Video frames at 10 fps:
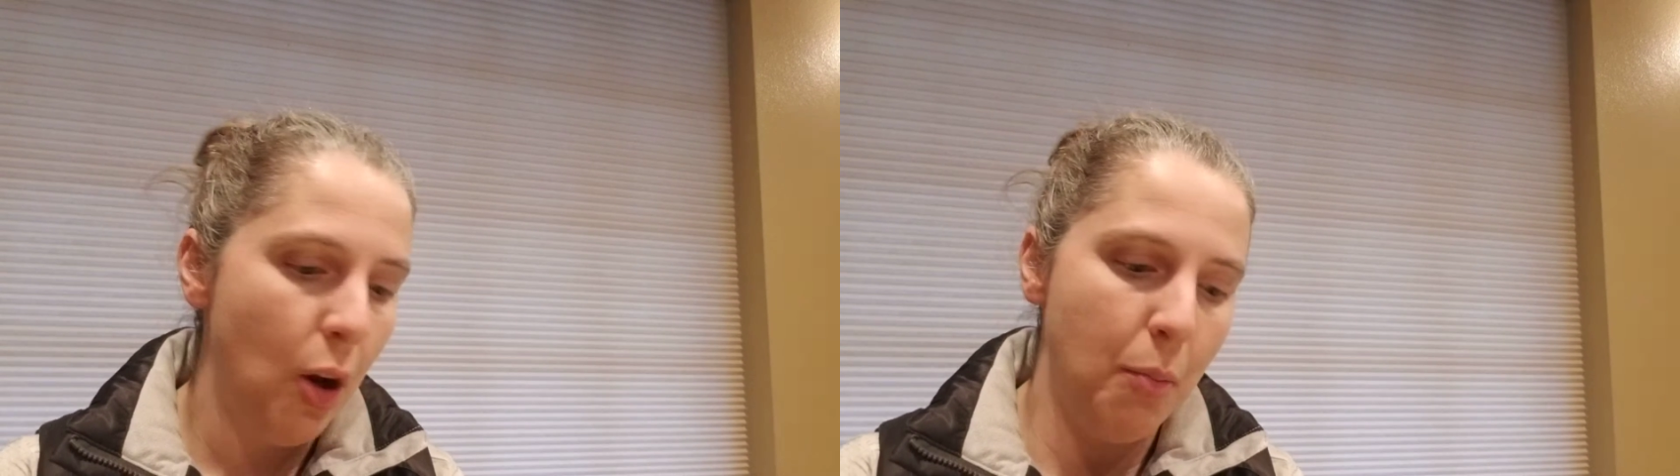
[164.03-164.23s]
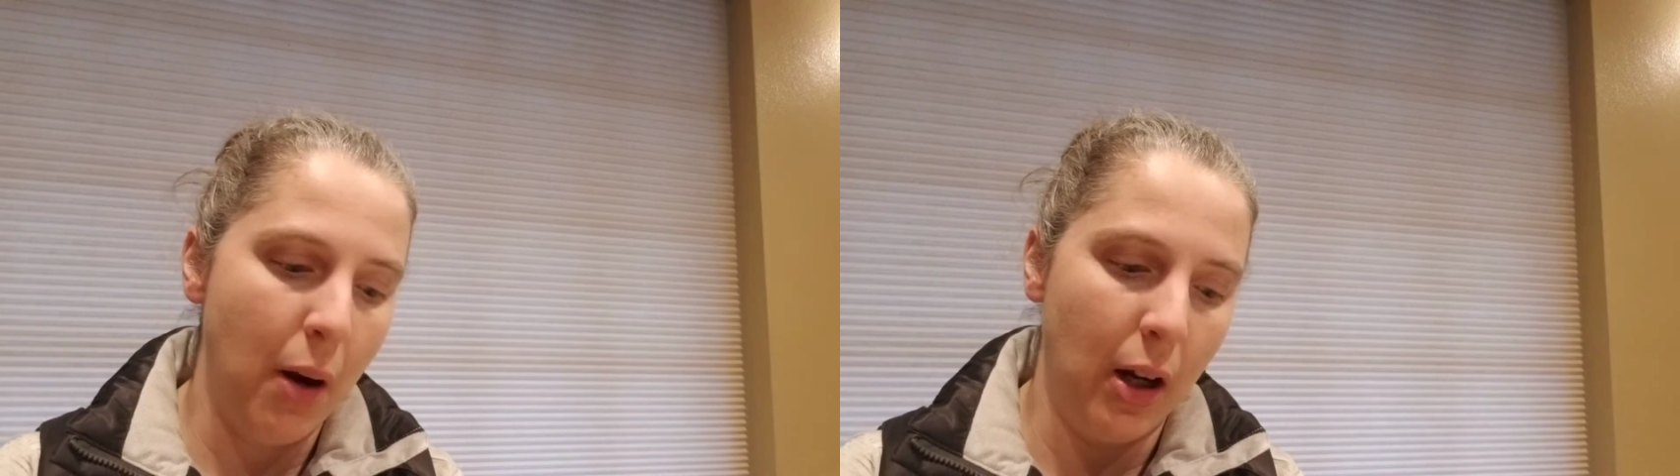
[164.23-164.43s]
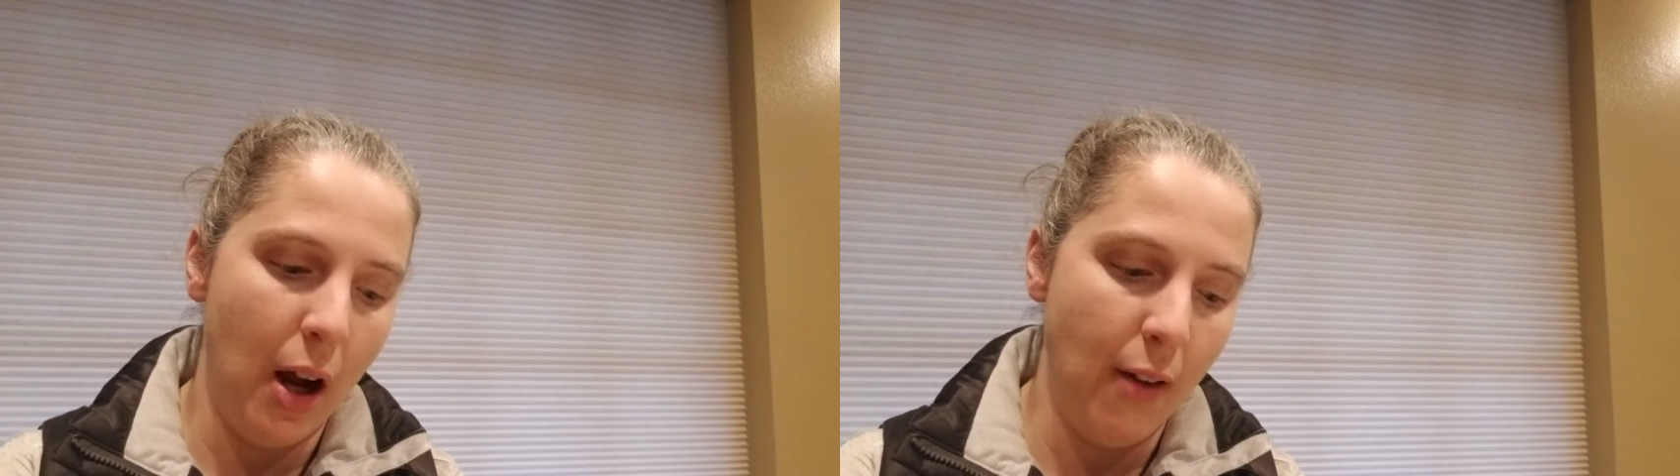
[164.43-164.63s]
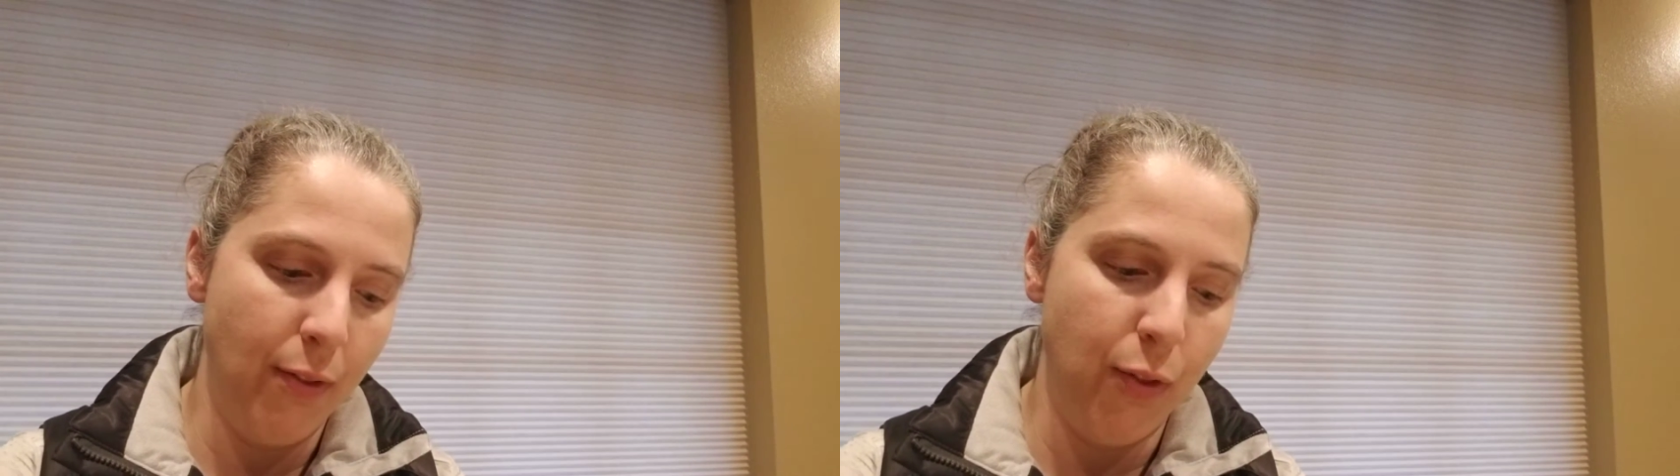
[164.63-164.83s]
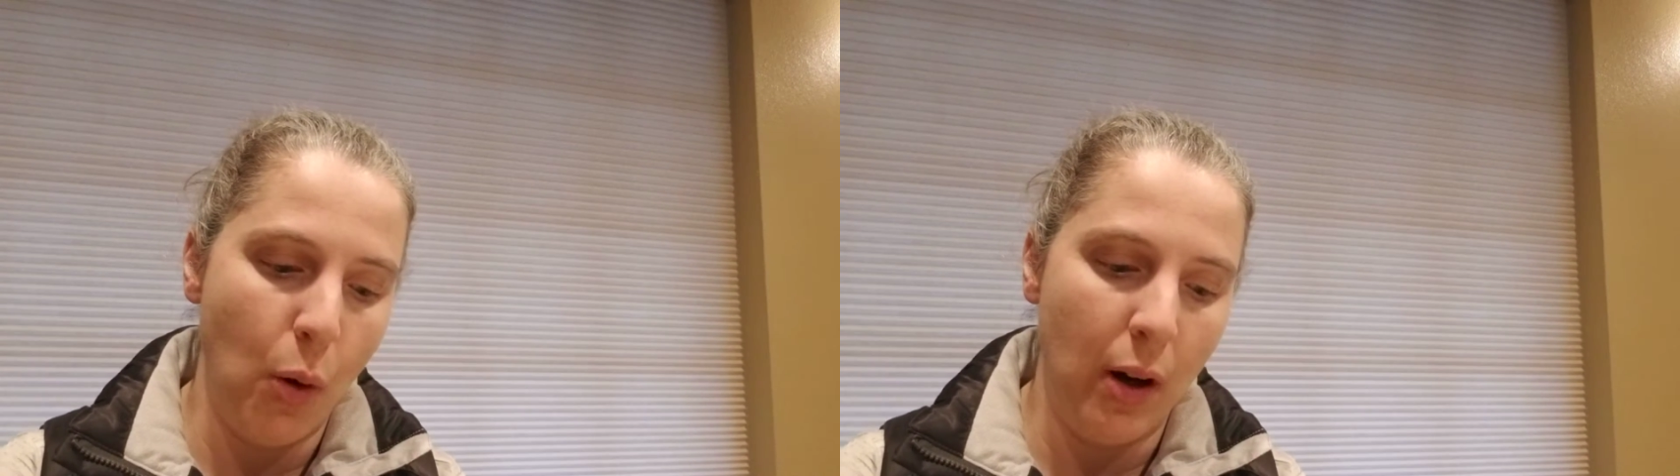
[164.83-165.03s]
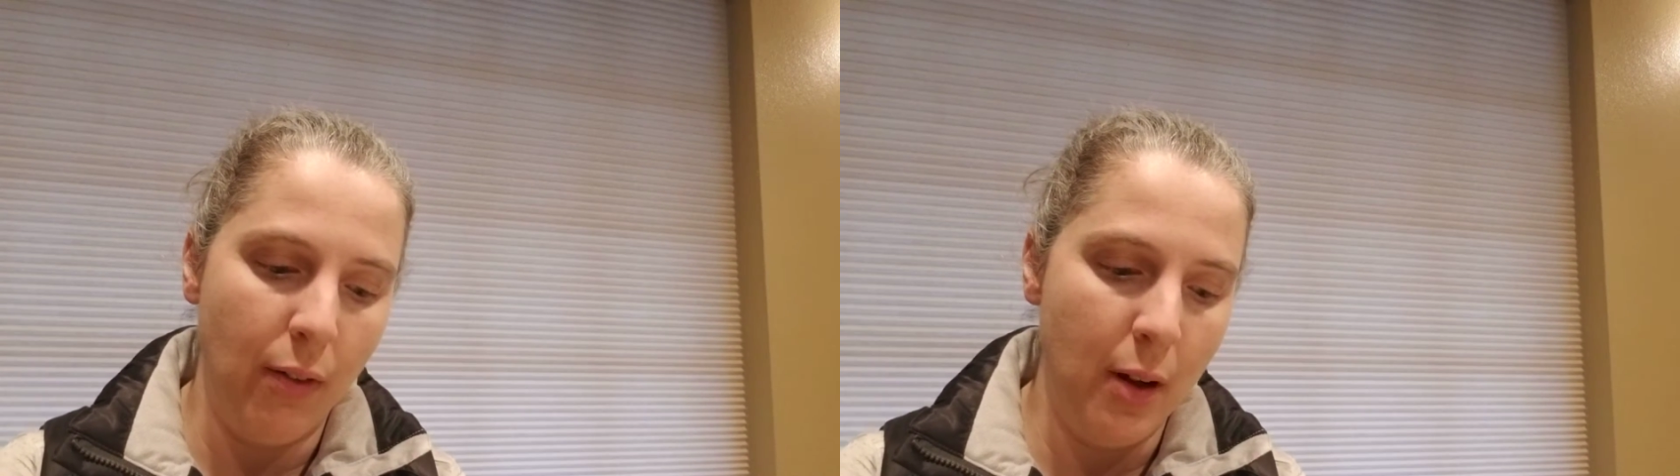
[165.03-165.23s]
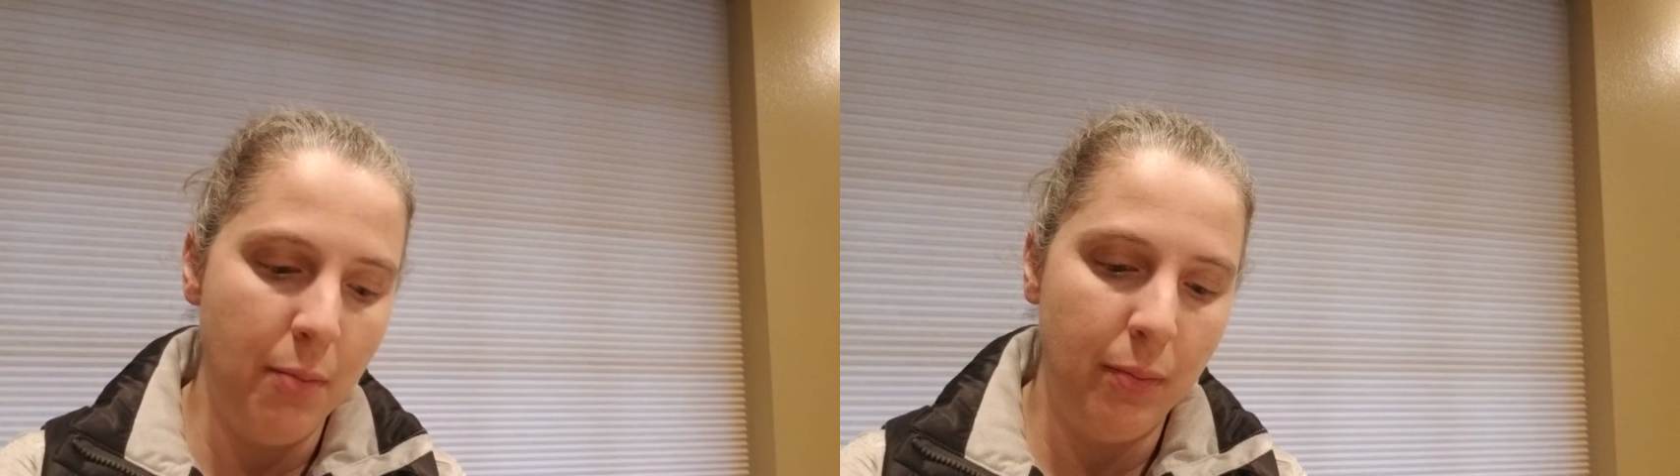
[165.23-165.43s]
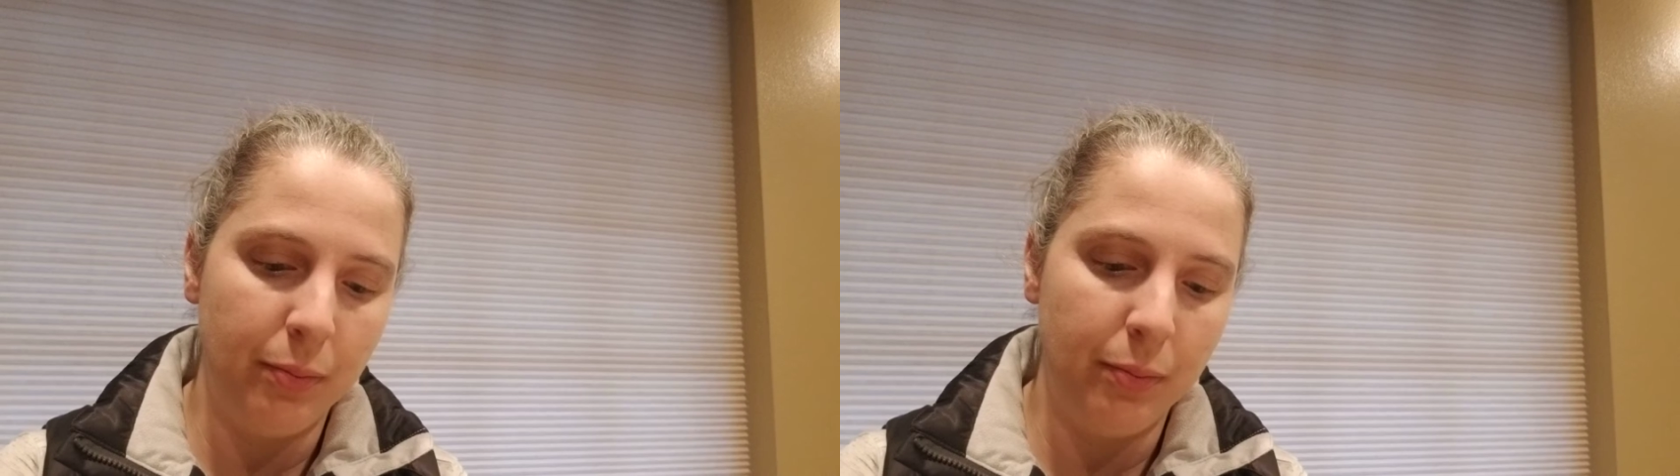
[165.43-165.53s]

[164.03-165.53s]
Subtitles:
Mark off 4 of them.